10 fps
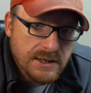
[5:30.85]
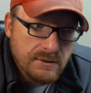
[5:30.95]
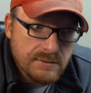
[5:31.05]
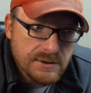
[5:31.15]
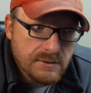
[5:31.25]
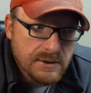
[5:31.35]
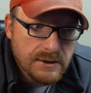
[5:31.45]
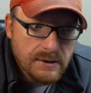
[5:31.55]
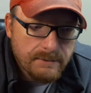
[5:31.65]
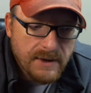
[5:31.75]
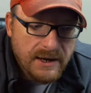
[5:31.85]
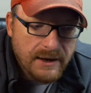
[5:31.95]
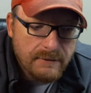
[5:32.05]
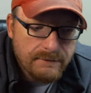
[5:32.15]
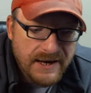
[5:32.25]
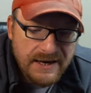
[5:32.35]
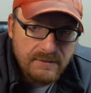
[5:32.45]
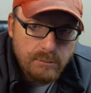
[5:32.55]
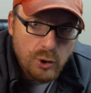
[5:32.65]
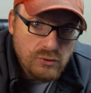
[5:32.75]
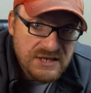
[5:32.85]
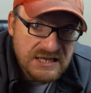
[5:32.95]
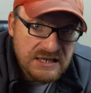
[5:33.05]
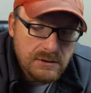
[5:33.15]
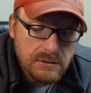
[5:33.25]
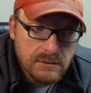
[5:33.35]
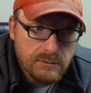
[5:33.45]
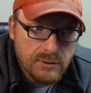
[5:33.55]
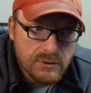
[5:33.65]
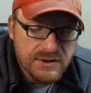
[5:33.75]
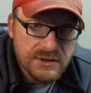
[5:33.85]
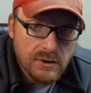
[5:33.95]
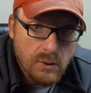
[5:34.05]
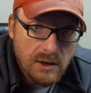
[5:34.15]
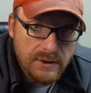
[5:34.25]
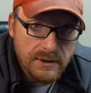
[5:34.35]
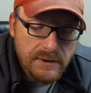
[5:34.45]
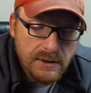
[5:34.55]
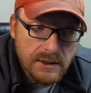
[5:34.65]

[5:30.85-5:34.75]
Now, certainly a higher fatty protein produces the quality of it.